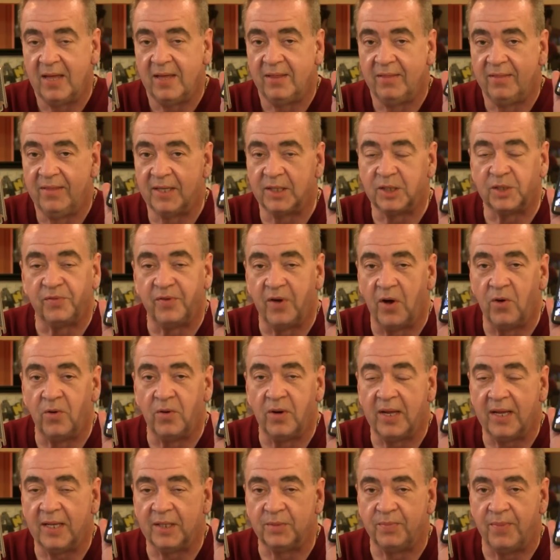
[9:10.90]
This
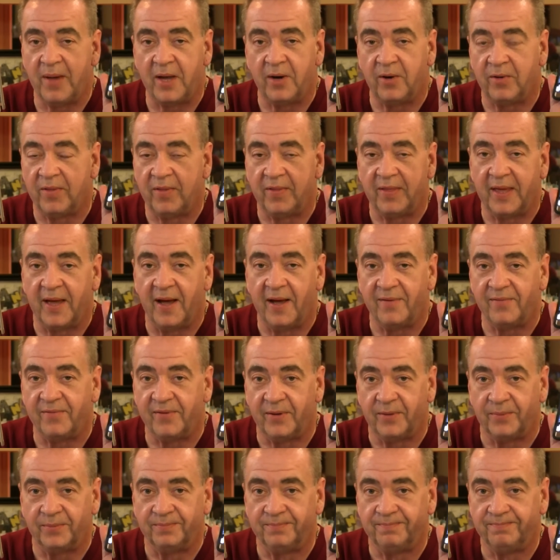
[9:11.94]
phone is better than the
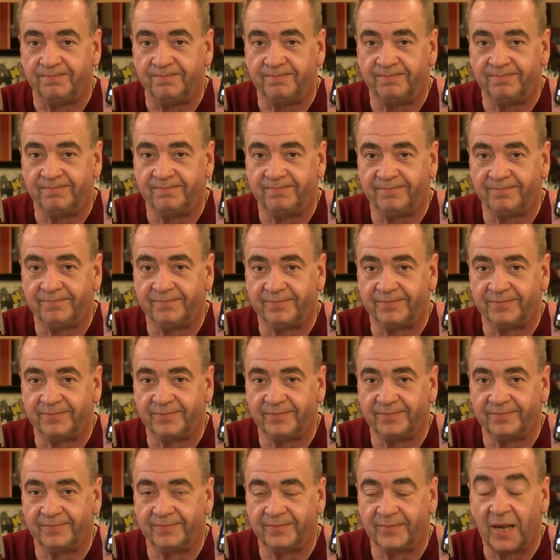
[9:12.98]
iPhone.
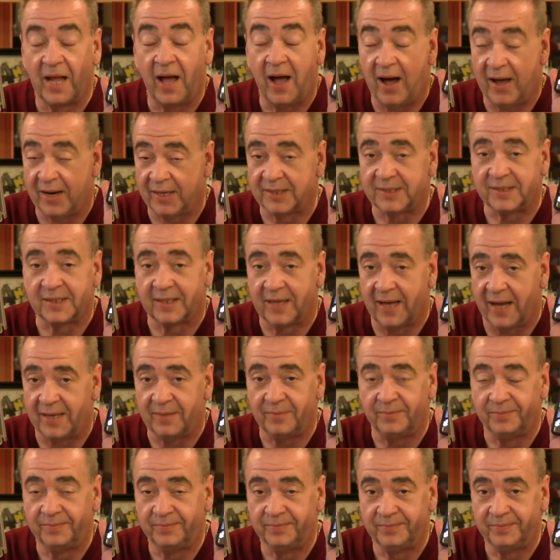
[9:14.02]
Honest to God.
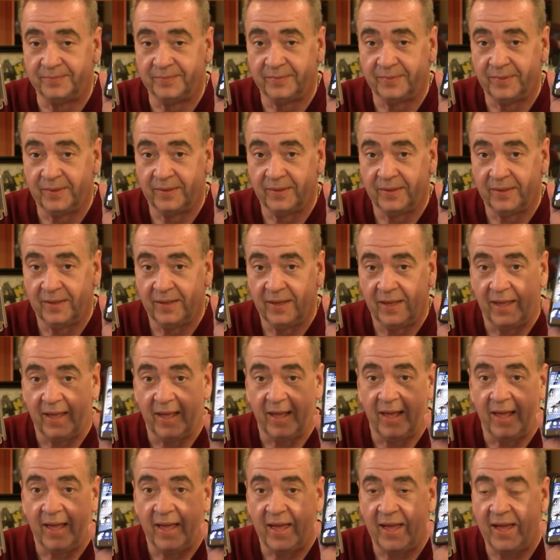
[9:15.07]

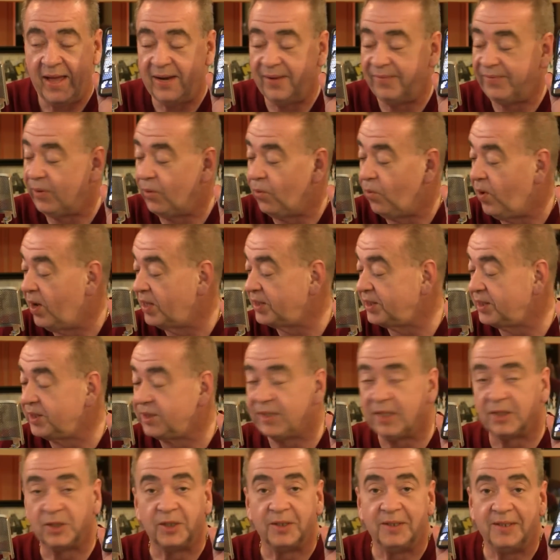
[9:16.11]
And if it wasn't
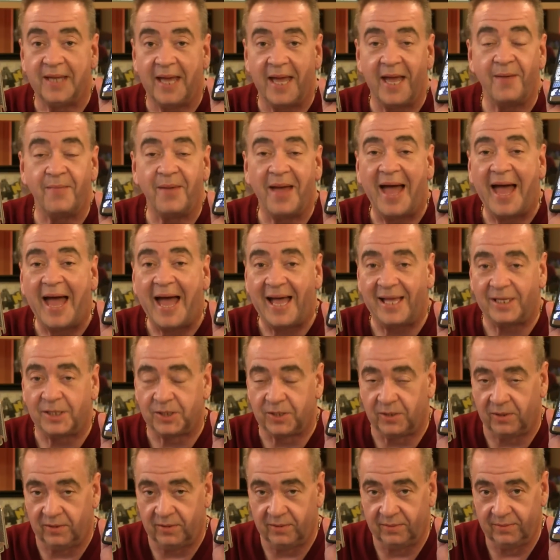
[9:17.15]
such a damn
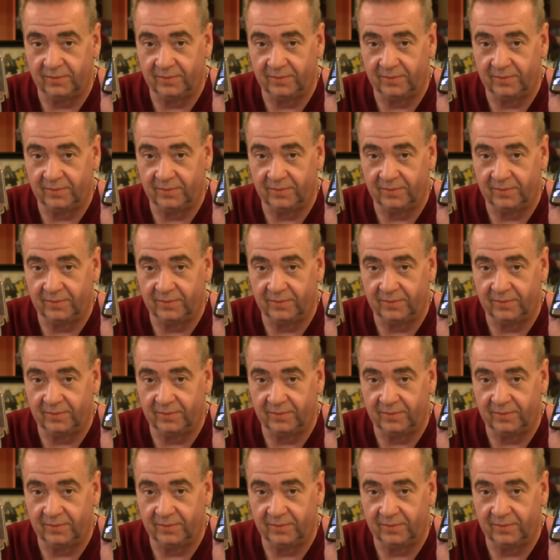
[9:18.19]
hassle,